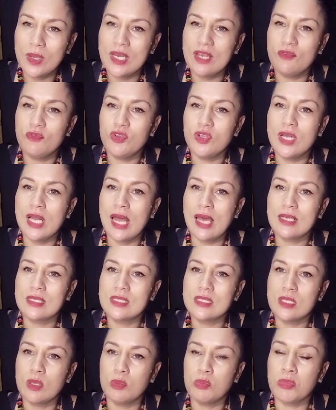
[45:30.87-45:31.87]
And if you'd like
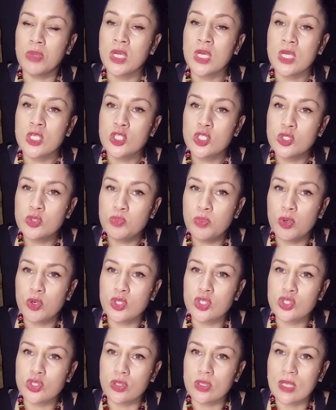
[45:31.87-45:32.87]
some
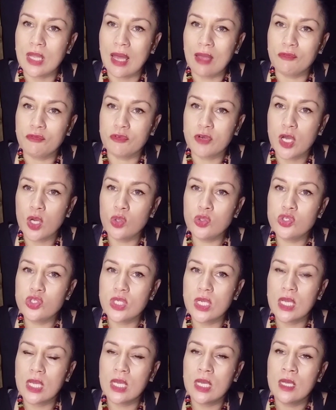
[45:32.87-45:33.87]
spiritual life
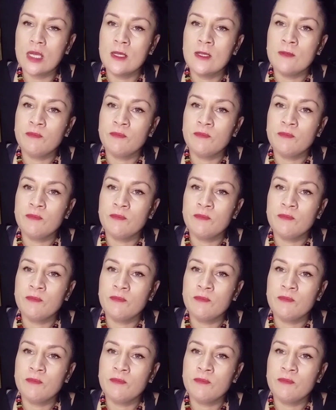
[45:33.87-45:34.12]
coaching,